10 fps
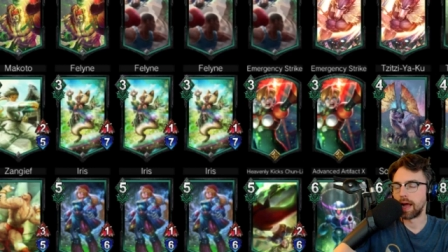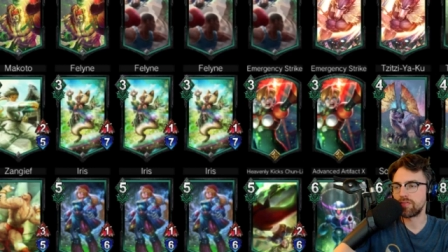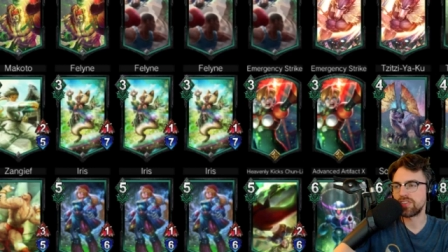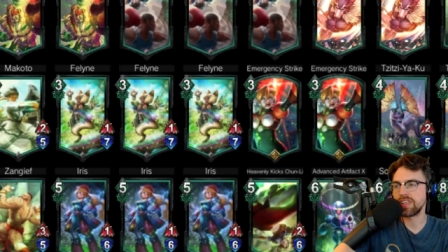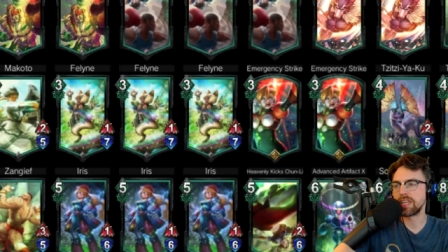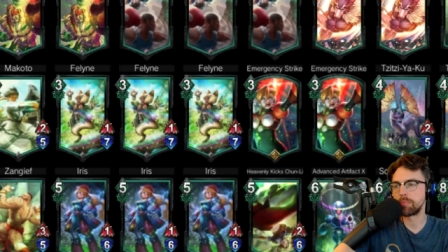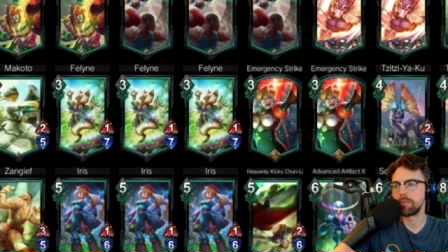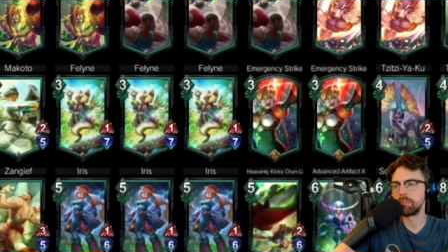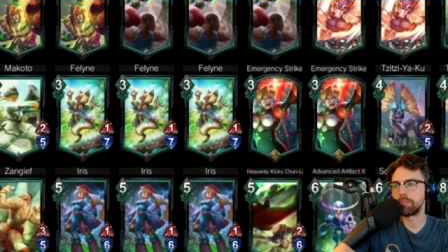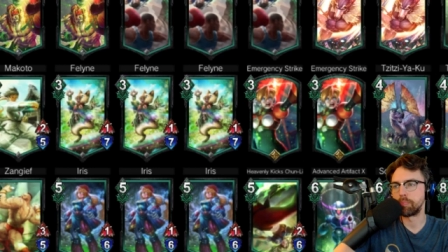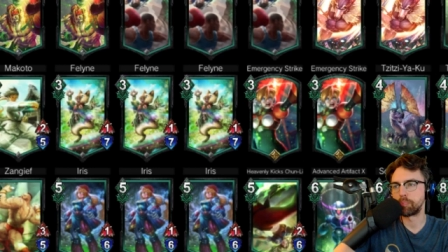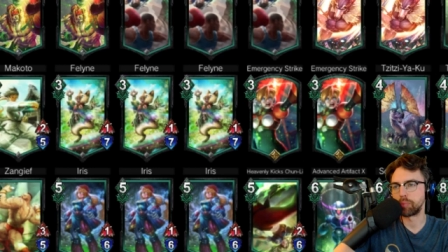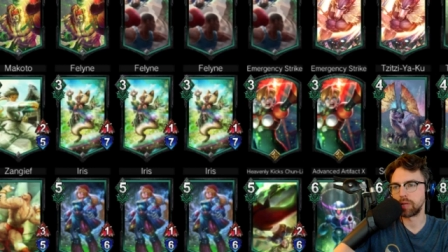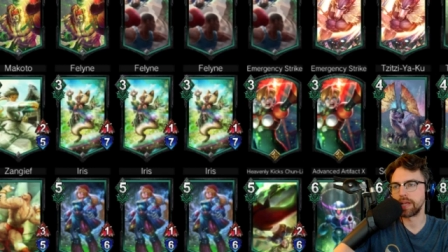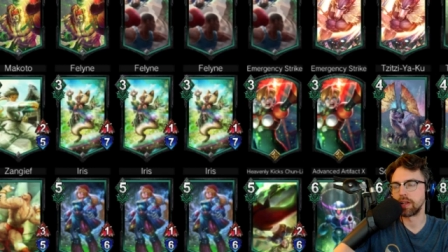seen it been
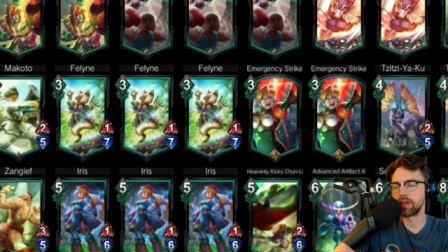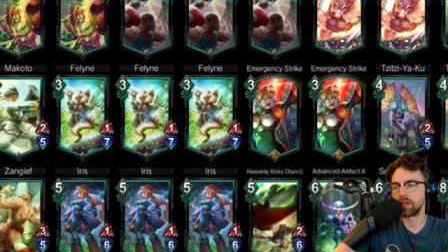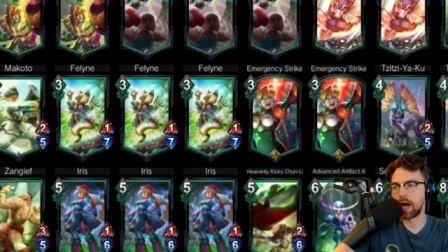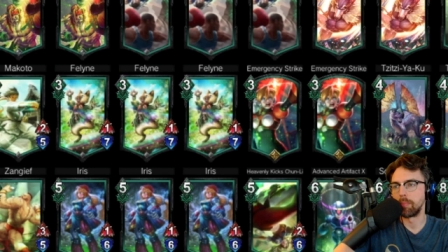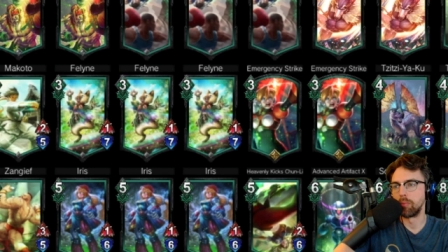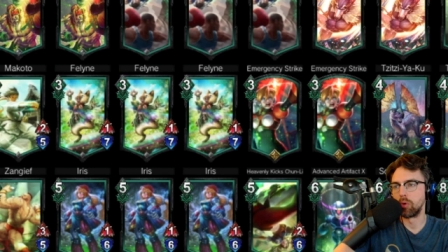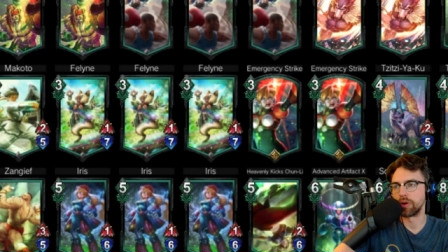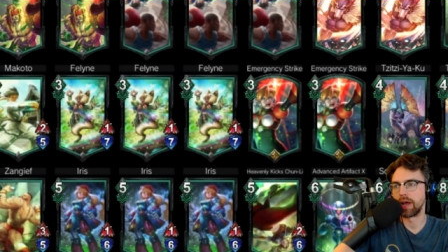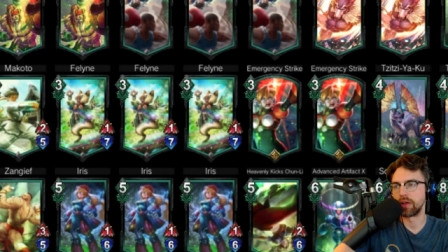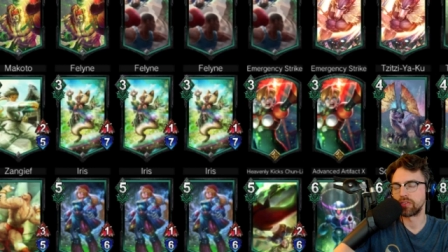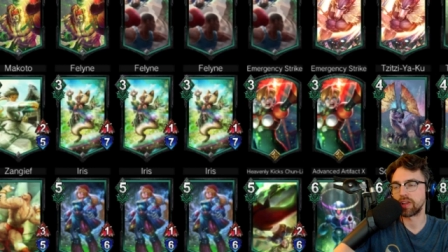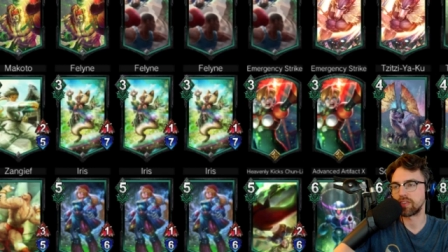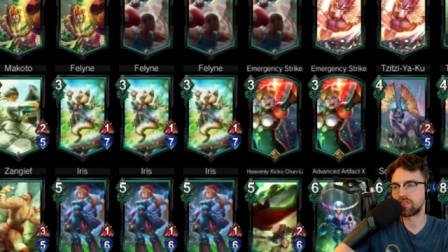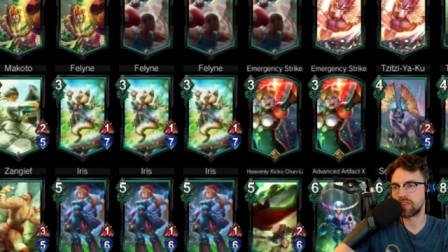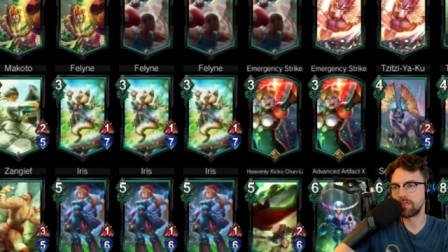played a lot more now. It's like
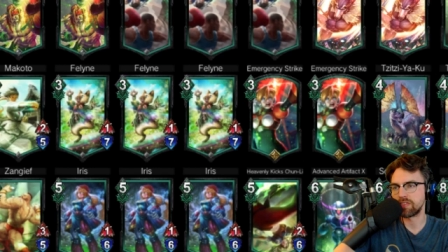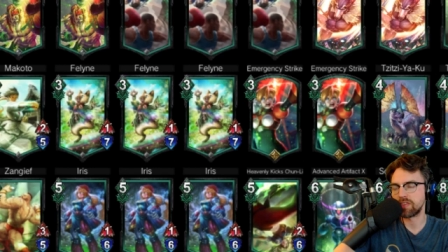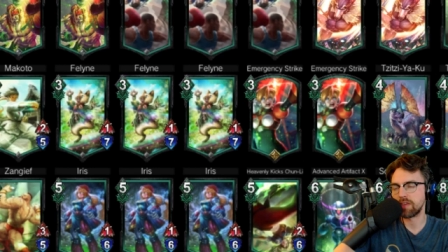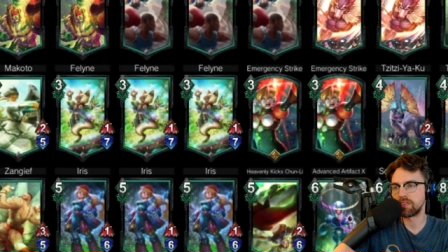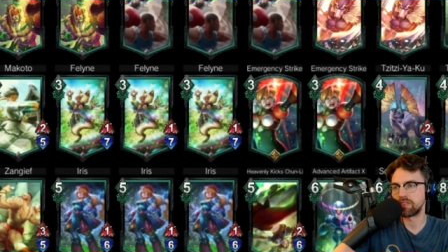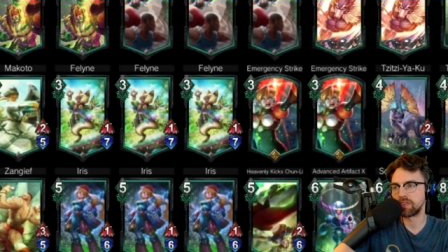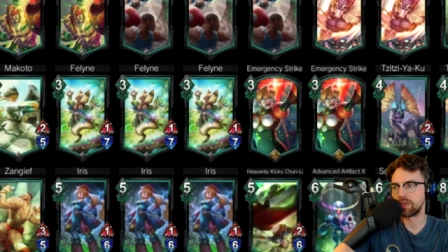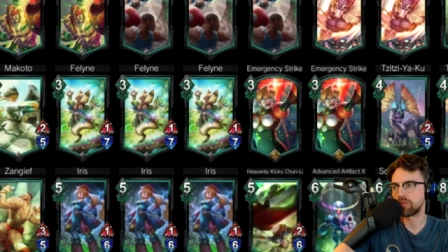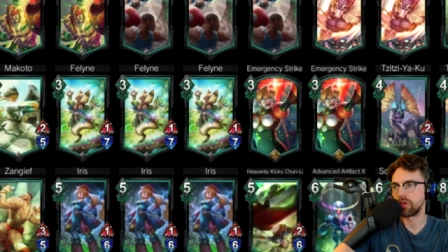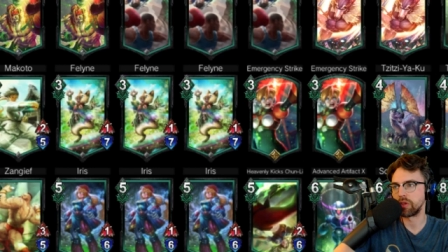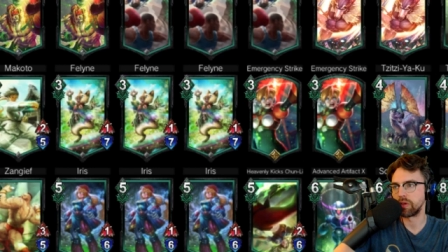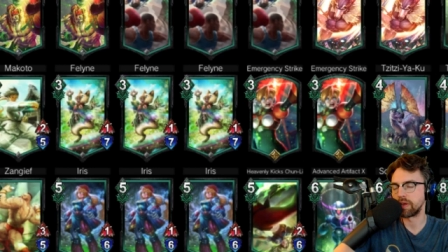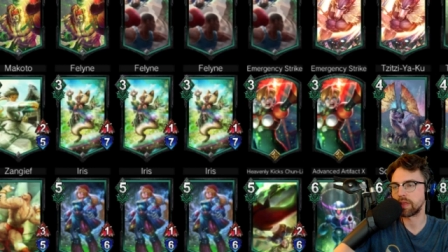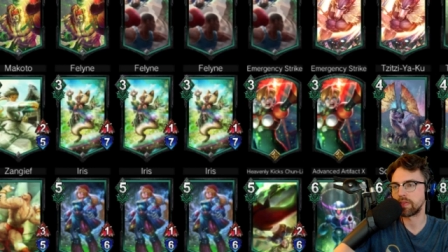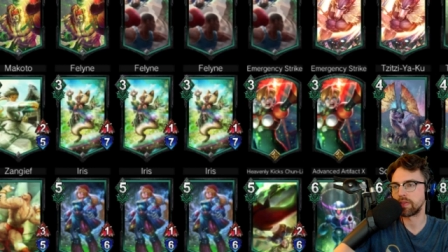a 7/7 seal, so you can
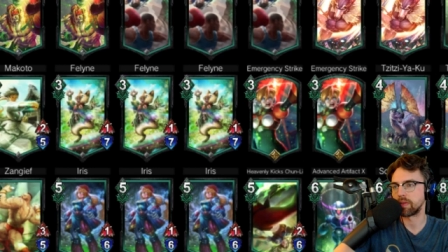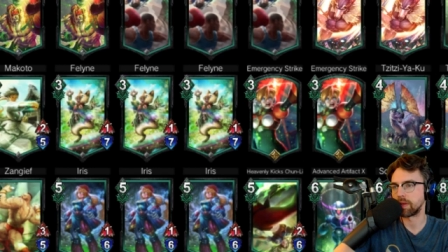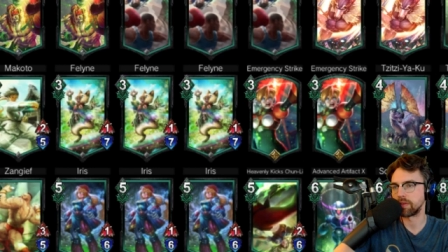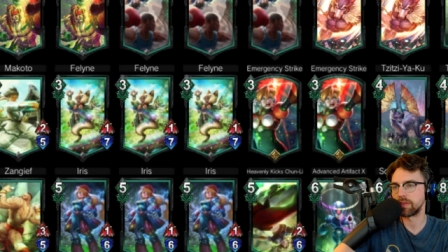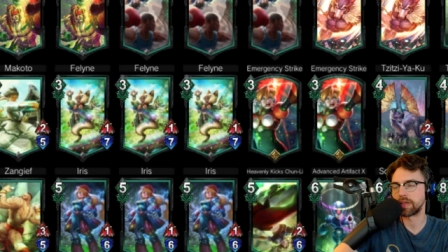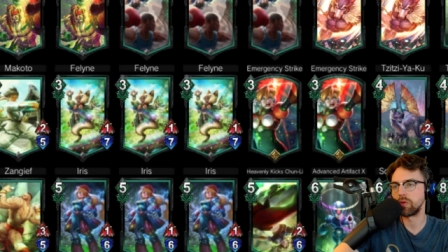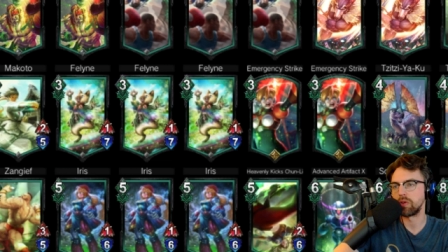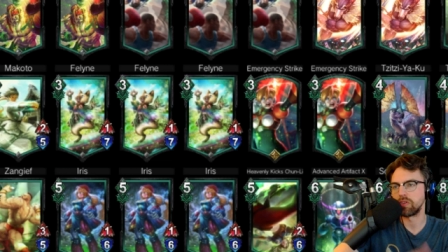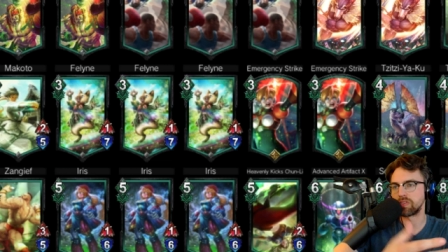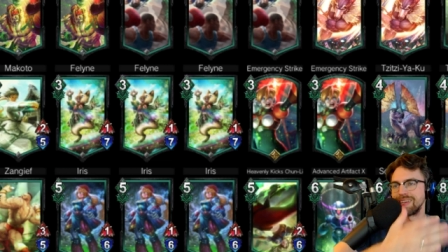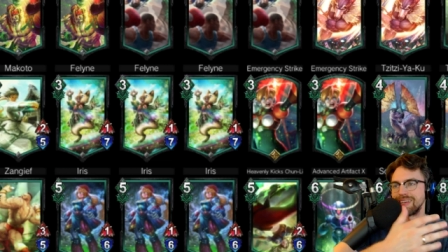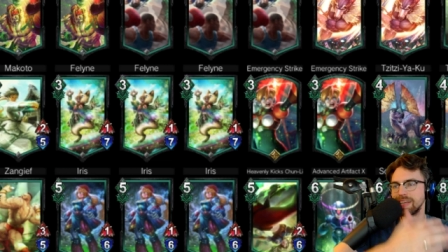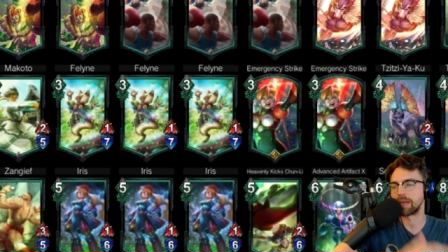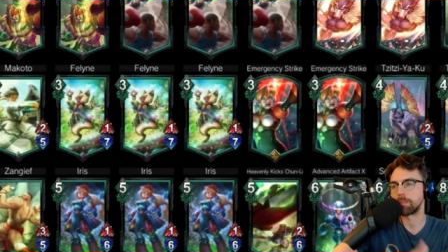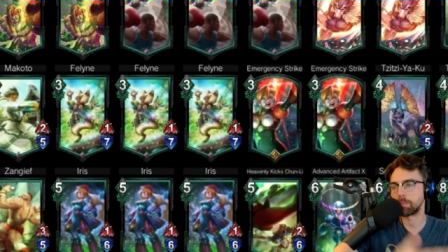get it, like you can get
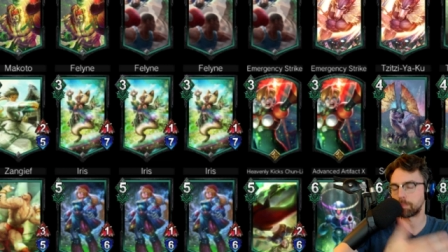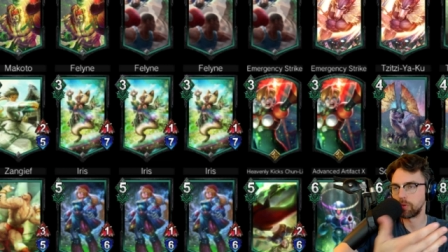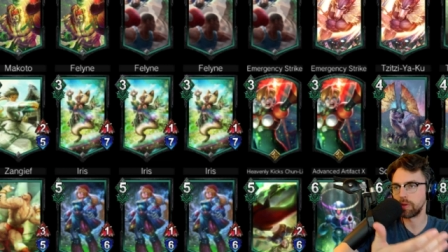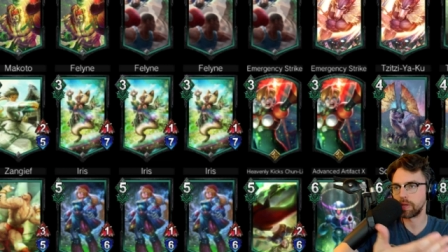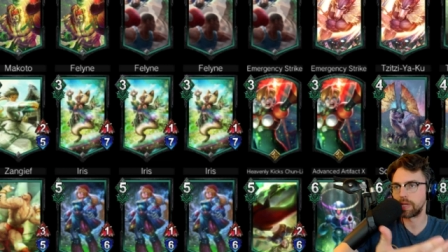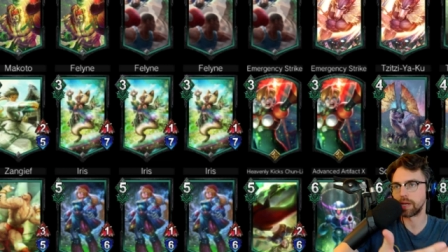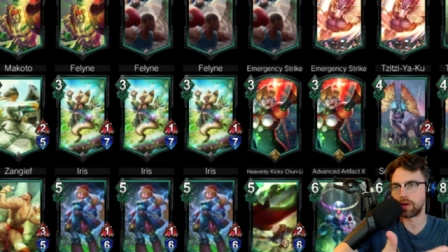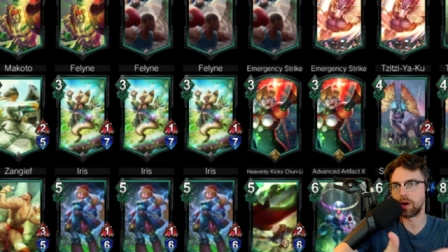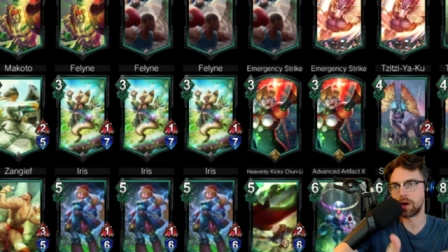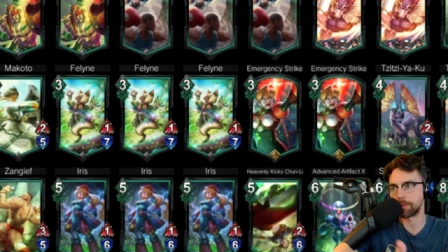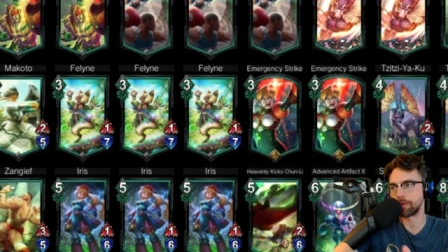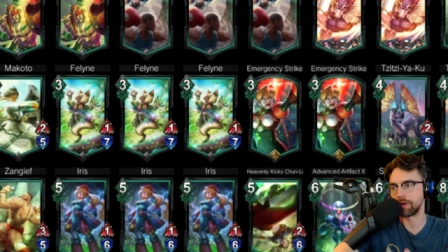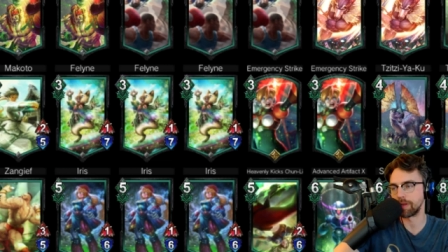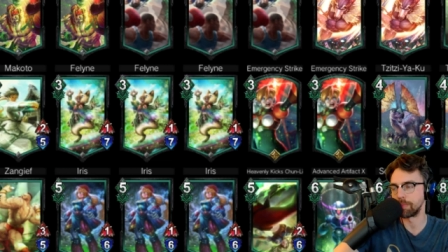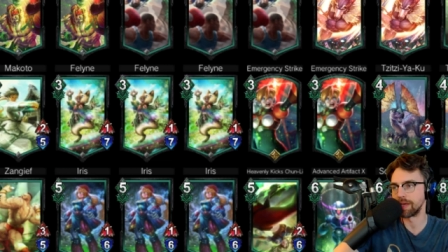a card
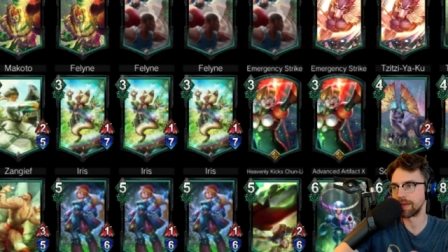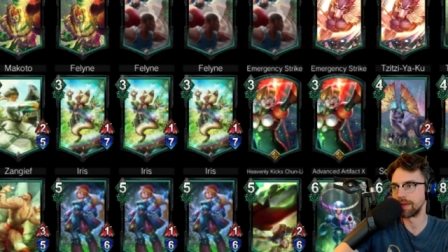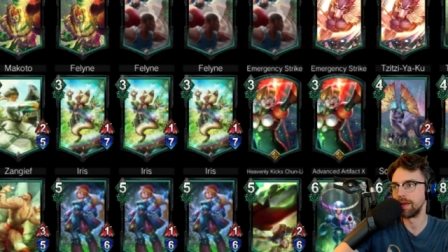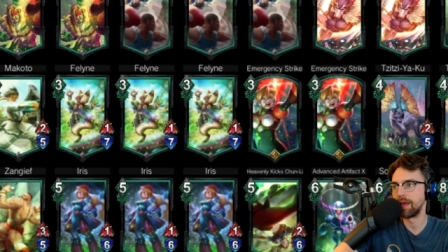pretty big.